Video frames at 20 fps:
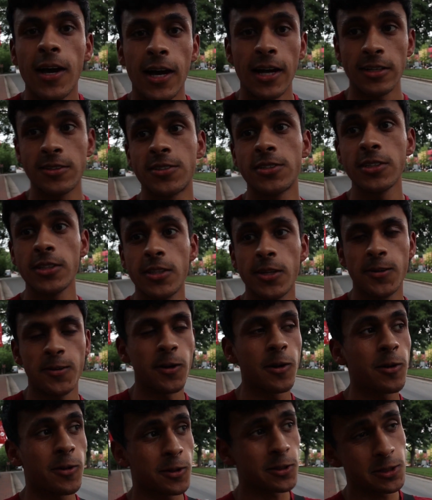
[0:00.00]
Actually, there
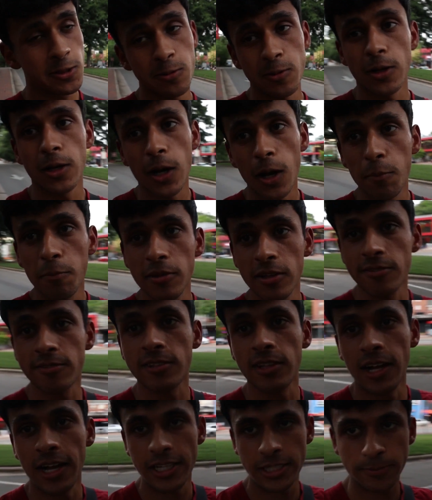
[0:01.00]
are also a couple
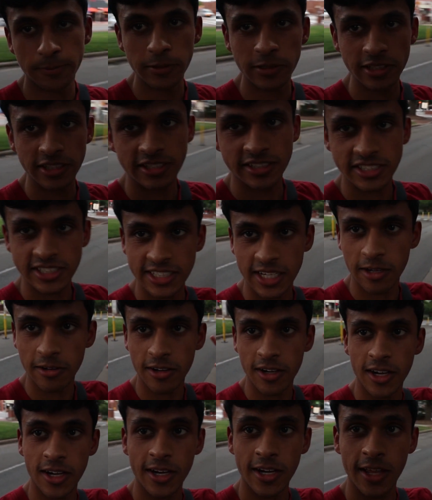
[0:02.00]
of class buildings
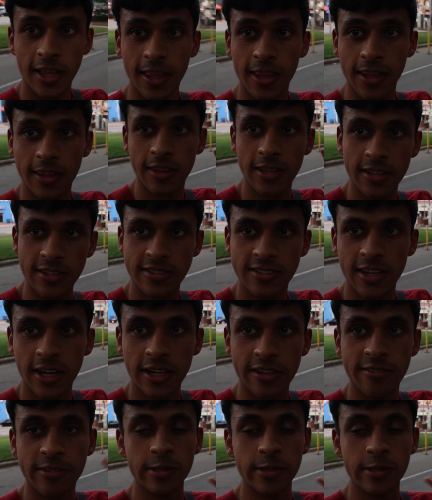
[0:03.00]
down on this side